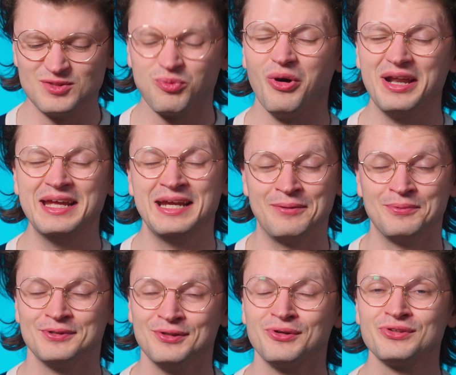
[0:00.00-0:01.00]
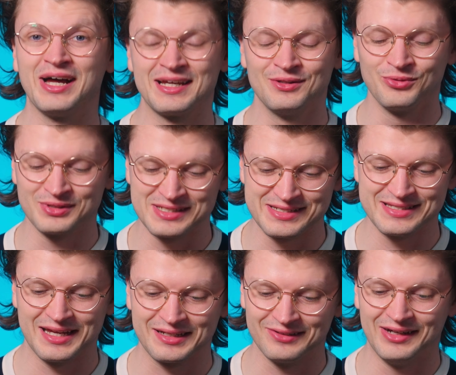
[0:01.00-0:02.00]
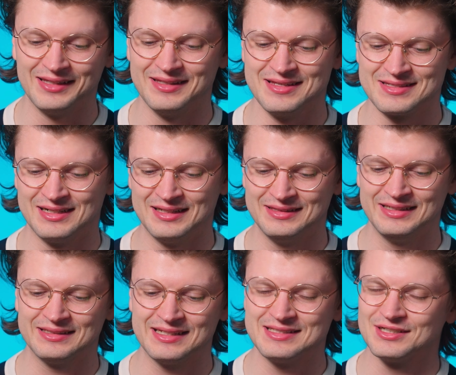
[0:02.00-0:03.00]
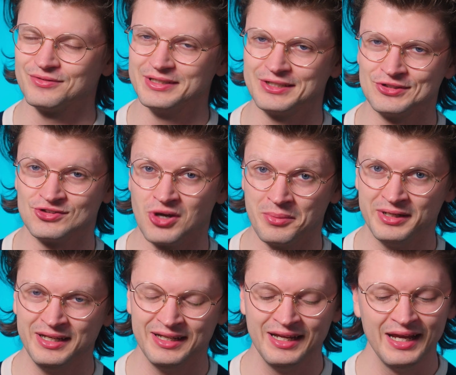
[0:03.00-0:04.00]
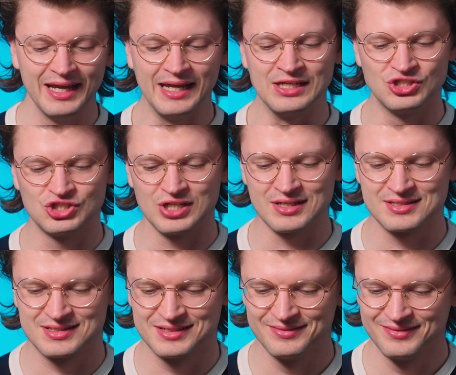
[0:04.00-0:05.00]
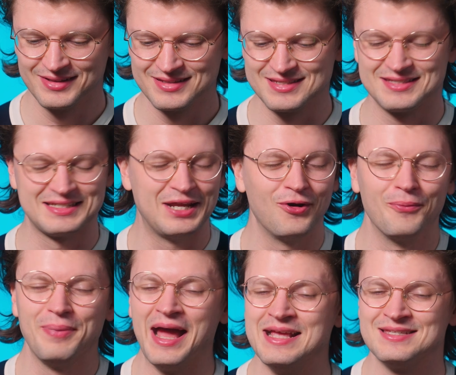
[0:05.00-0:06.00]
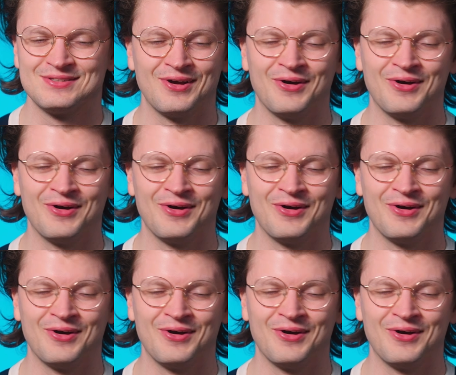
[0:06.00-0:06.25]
is what it would look like. It looks exactly like this. And I think they did a really good job at it. It's just still based